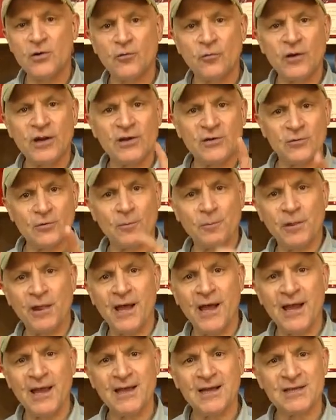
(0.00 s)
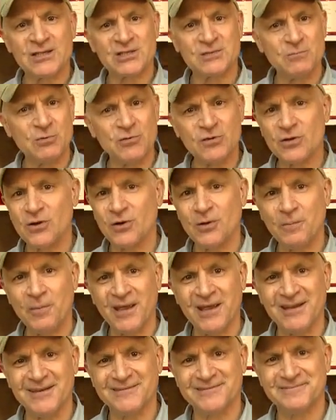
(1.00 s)
ready to apply a smooth coat of
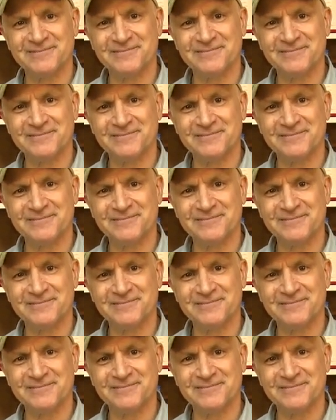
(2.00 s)
paint.